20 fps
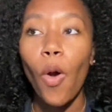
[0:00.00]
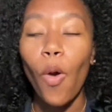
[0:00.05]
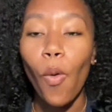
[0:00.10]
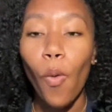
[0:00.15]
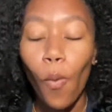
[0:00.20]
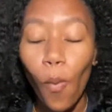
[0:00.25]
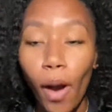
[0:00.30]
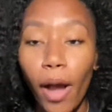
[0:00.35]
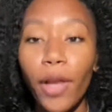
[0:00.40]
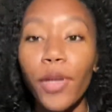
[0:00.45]

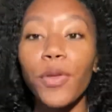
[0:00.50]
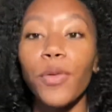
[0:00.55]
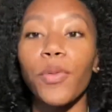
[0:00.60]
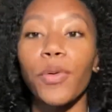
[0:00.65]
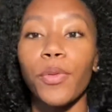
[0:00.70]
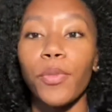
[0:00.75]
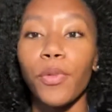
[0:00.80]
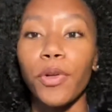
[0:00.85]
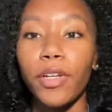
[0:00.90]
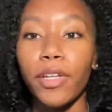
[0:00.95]
why do you
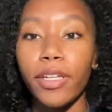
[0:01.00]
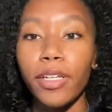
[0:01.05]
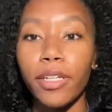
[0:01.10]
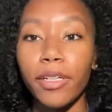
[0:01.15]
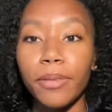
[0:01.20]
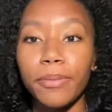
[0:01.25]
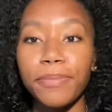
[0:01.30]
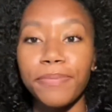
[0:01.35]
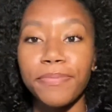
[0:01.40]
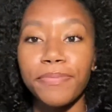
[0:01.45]
want to work
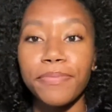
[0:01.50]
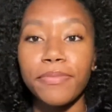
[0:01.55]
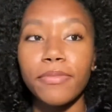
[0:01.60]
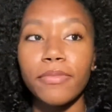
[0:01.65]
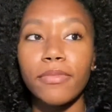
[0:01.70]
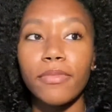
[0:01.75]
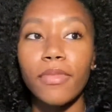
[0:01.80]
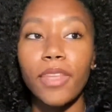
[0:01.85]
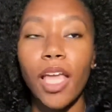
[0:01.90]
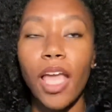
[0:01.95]
here?
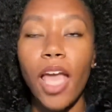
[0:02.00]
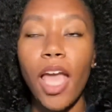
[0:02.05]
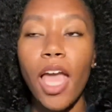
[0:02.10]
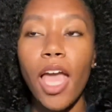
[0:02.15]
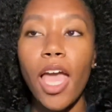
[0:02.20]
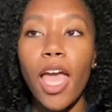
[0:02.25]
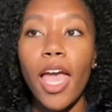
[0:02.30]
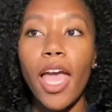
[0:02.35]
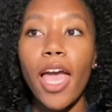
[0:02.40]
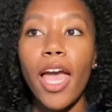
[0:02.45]

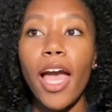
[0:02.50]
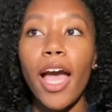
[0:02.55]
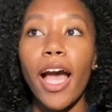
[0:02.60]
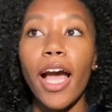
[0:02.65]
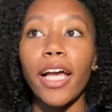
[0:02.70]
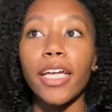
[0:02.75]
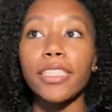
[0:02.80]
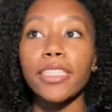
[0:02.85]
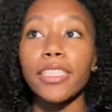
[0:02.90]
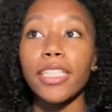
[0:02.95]

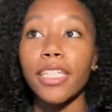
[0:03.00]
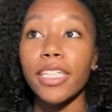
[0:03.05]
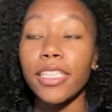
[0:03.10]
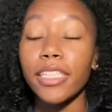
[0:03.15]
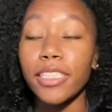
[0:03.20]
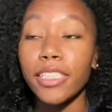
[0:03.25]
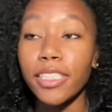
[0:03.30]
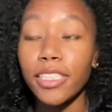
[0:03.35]
I said,